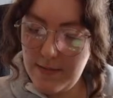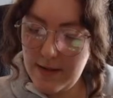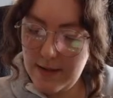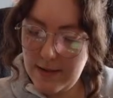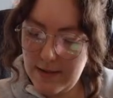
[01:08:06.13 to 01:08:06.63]

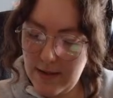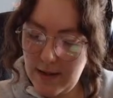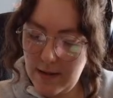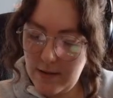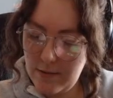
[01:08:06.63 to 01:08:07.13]
Let's see,
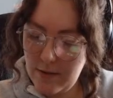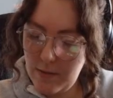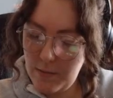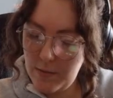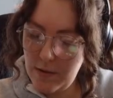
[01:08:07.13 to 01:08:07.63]
group.
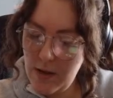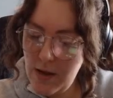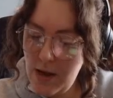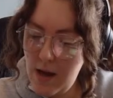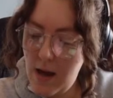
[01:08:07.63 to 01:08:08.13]

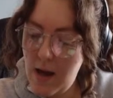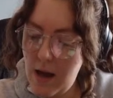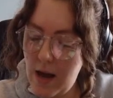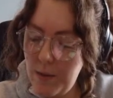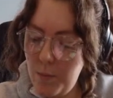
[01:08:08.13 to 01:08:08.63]

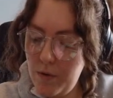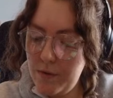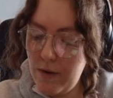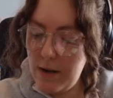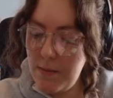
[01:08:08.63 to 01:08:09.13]
I would
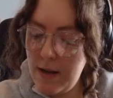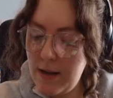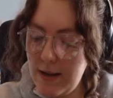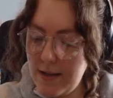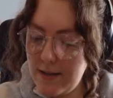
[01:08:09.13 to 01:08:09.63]
recommend
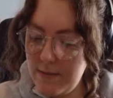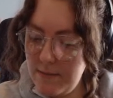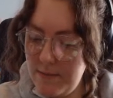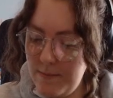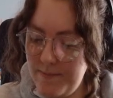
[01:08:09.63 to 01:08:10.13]
like
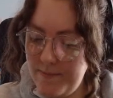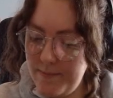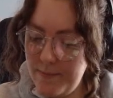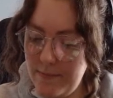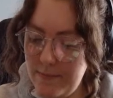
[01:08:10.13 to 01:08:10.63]
some
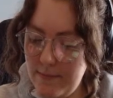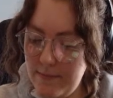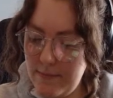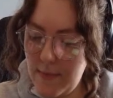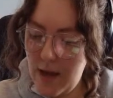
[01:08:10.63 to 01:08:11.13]

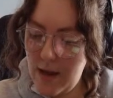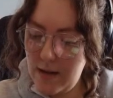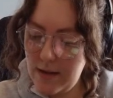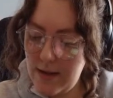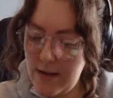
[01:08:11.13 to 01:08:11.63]

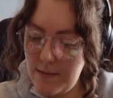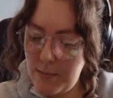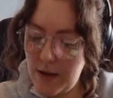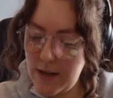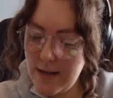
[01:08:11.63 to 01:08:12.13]
looking at
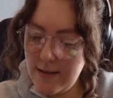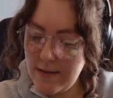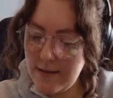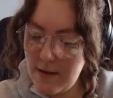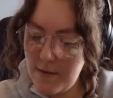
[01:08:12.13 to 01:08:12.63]
plugins and
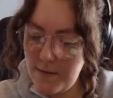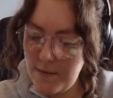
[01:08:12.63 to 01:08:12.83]
stuff.